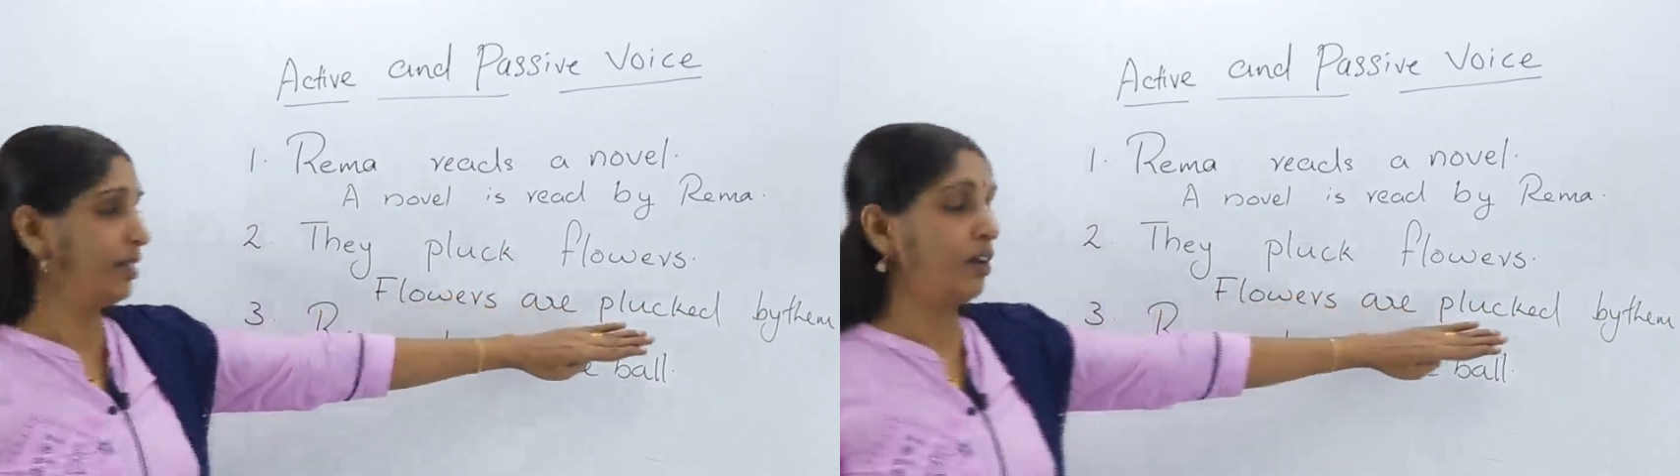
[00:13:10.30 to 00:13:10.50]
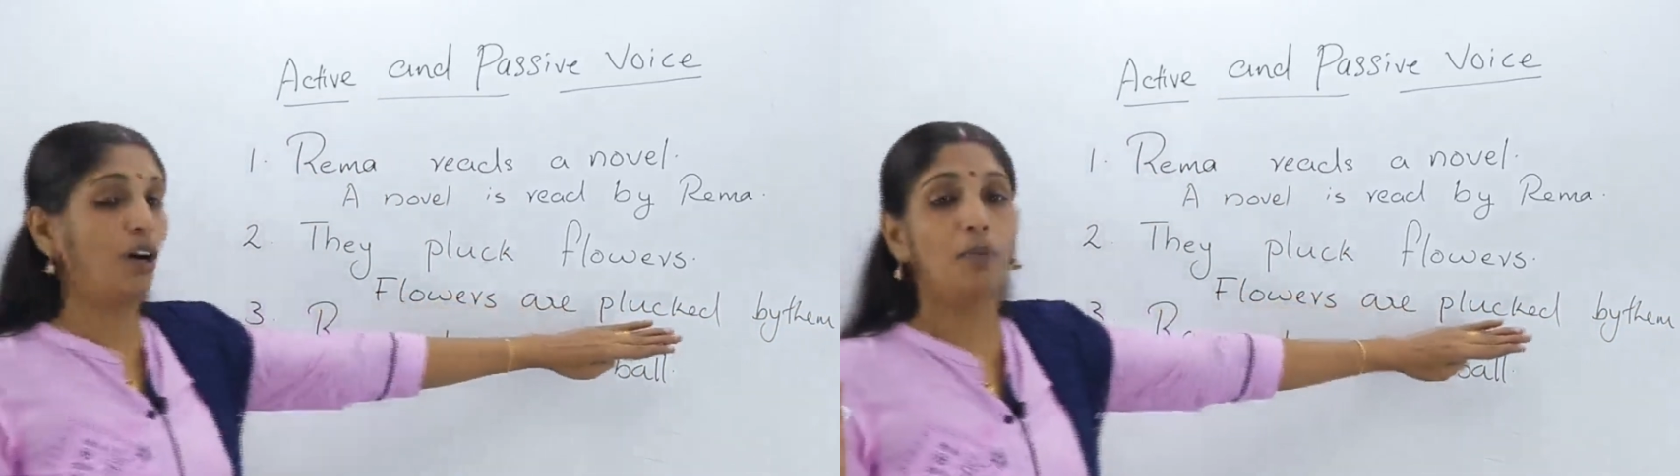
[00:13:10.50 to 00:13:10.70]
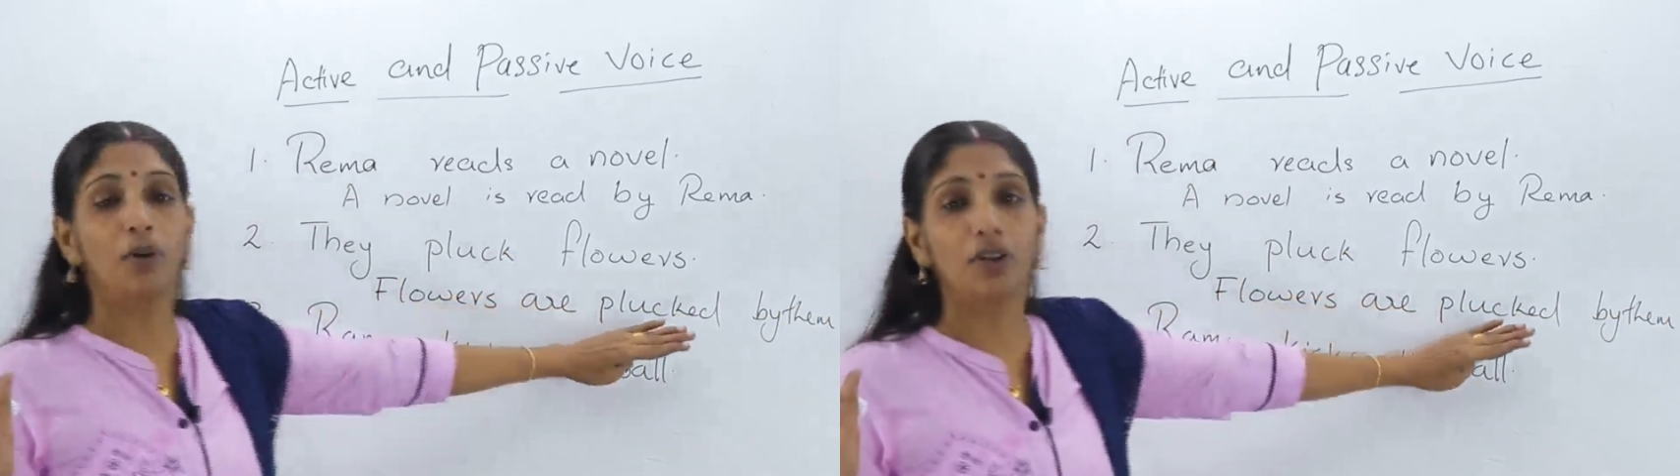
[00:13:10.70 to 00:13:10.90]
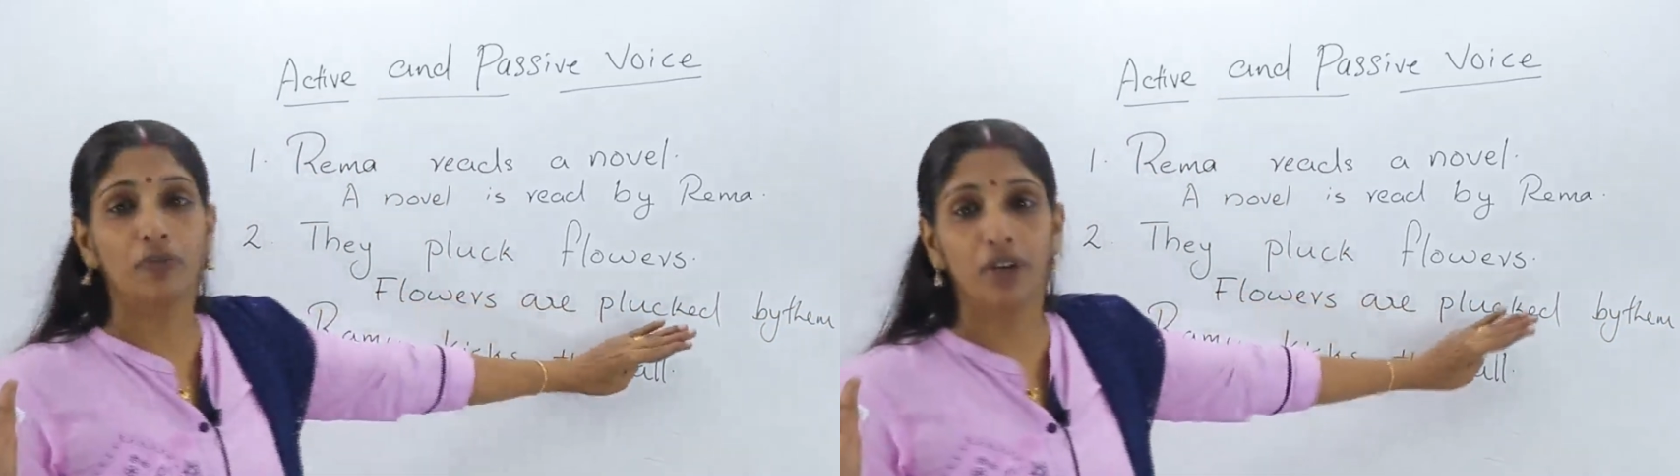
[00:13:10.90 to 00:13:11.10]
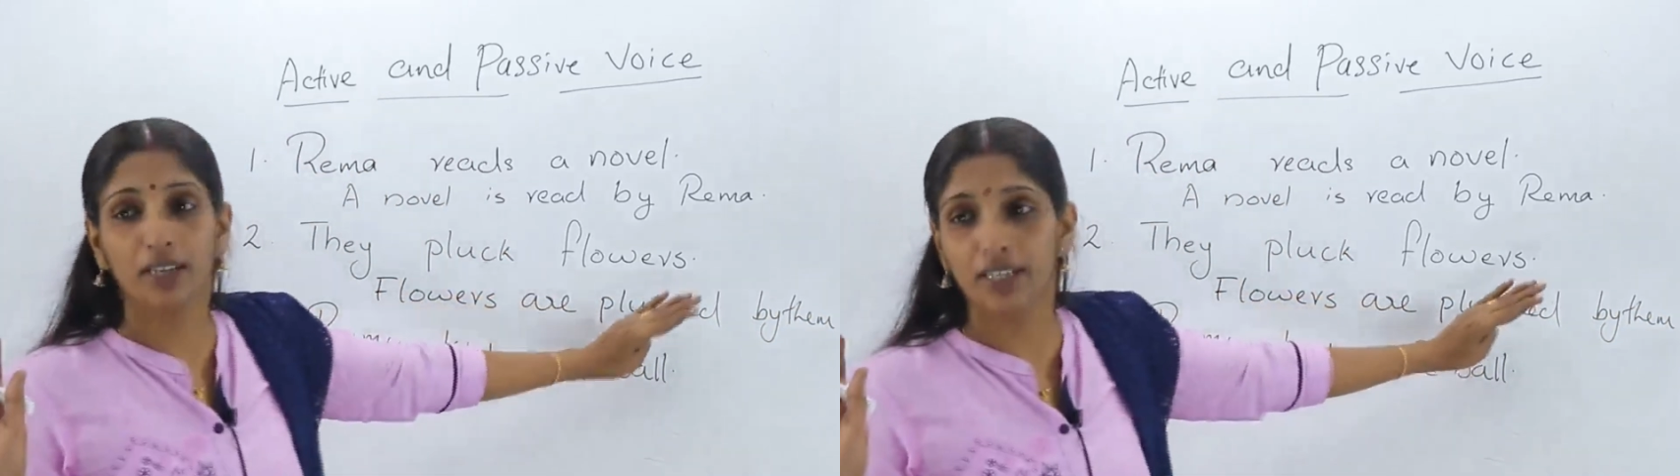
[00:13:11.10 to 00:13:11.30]
Hope all of
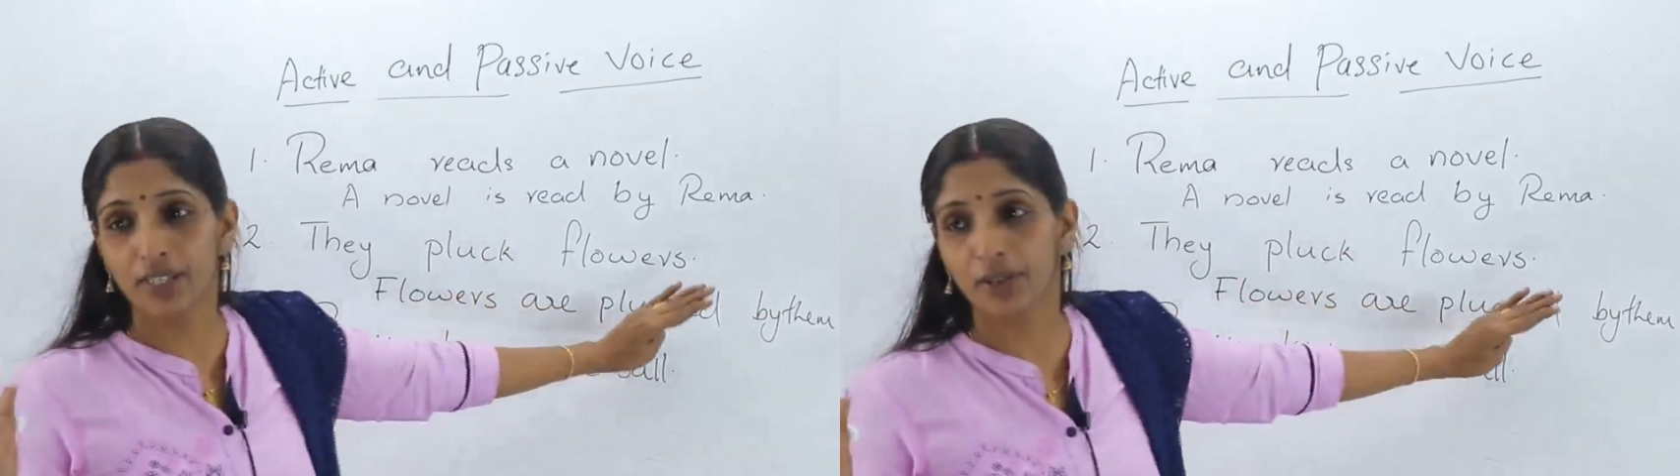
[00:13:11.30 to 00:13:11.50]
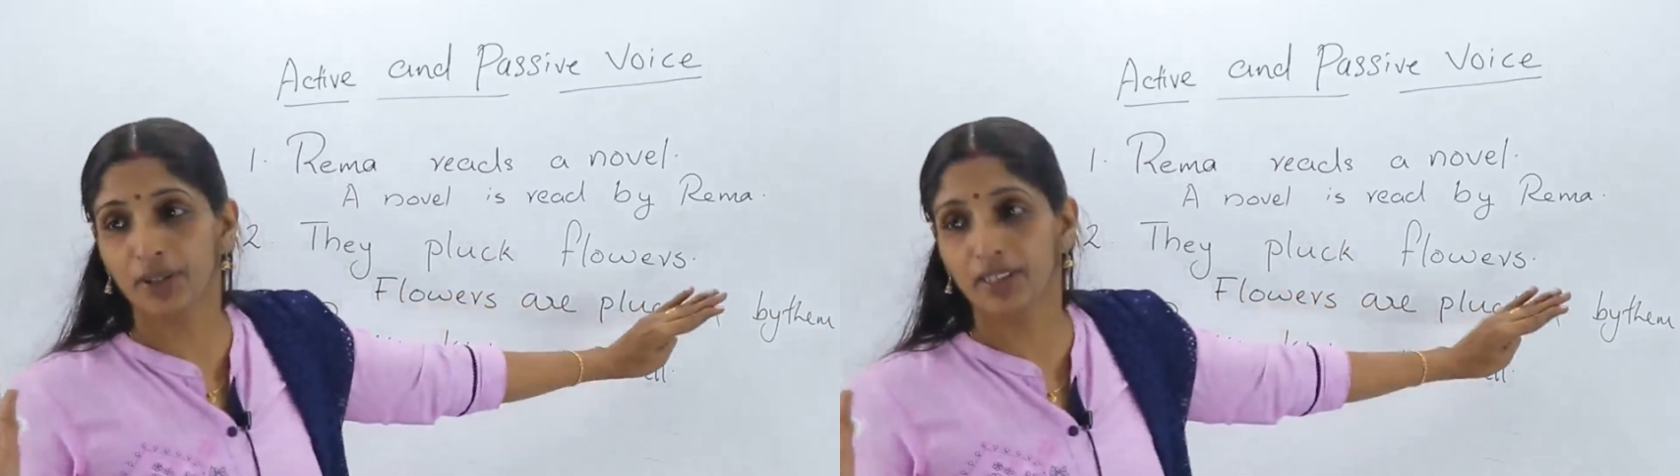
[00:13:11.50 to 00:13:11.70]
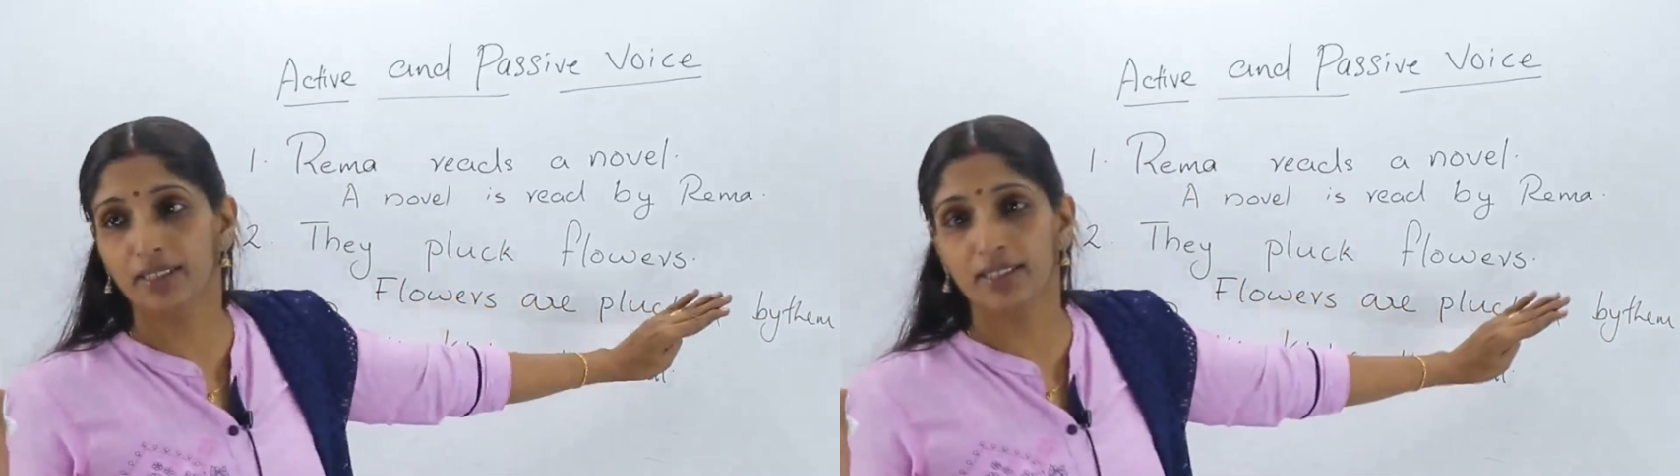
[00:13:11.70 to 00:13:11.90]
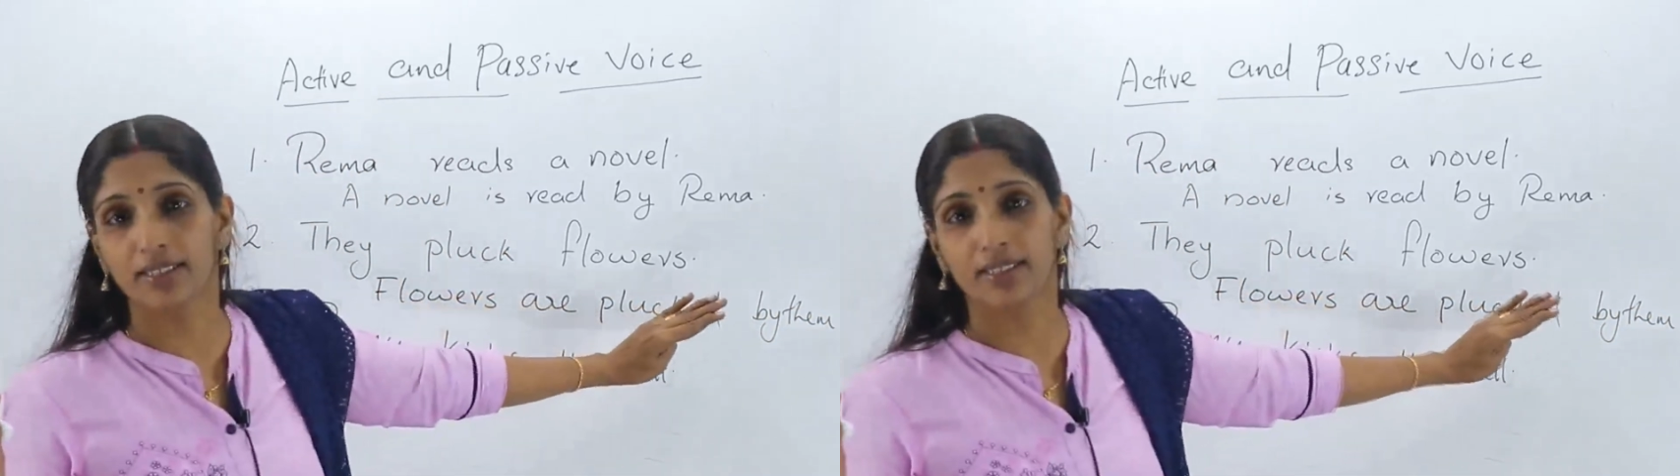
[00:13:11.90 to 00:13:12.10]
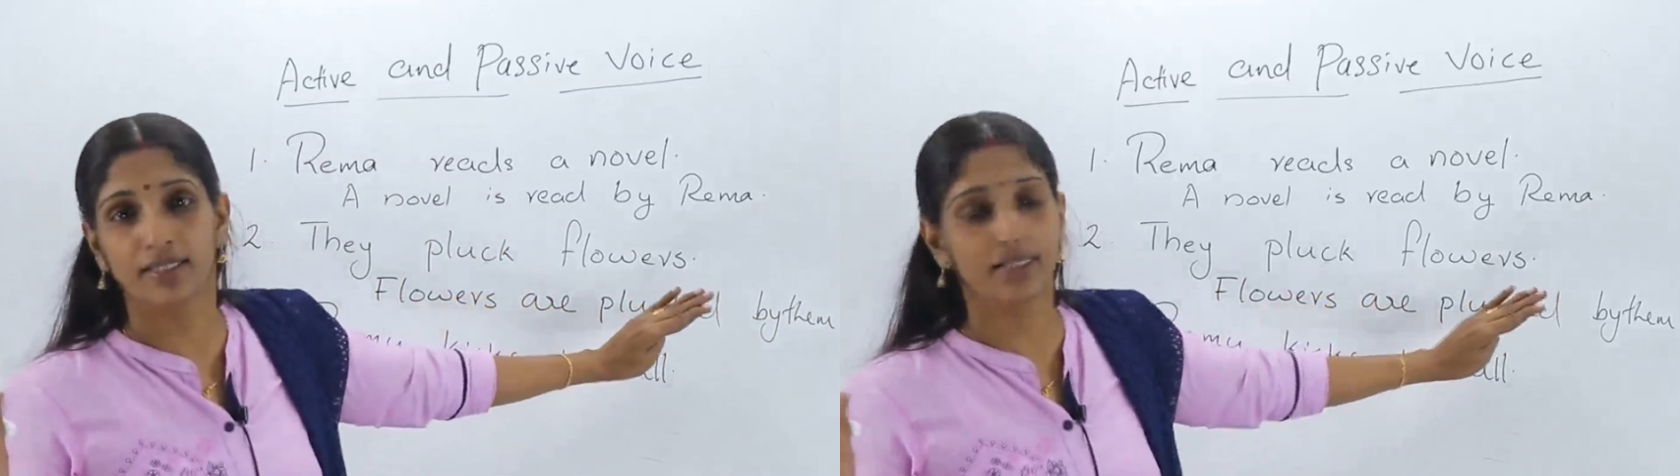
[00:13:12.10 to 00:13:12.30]
you understood
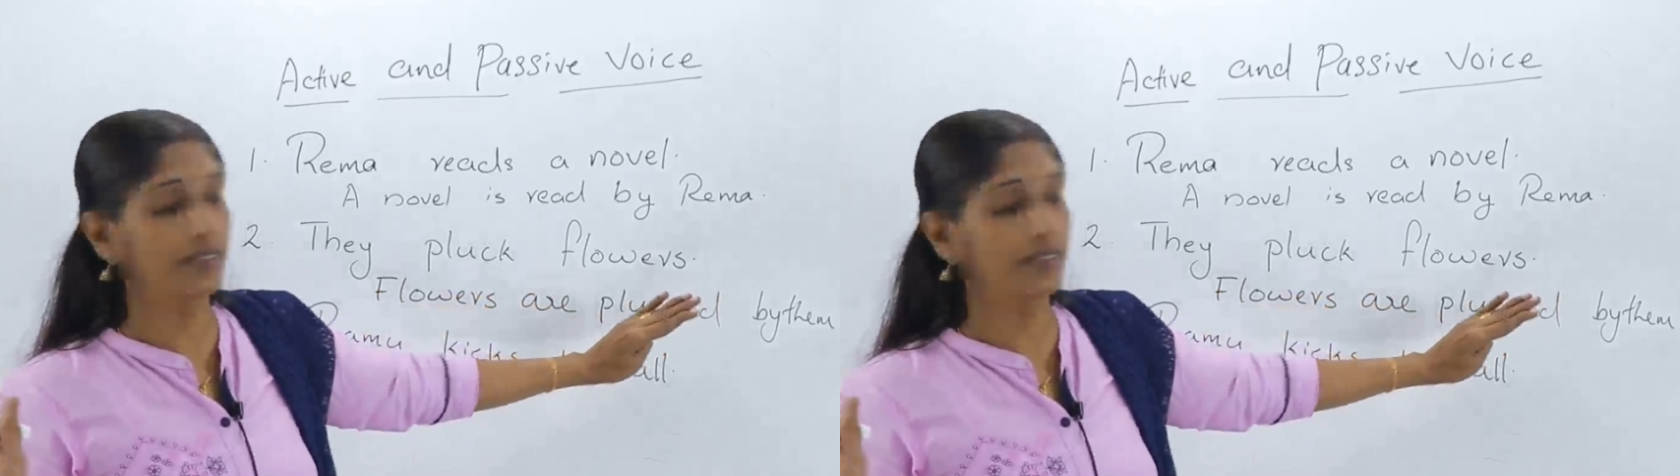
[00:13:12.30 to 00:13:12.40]
this.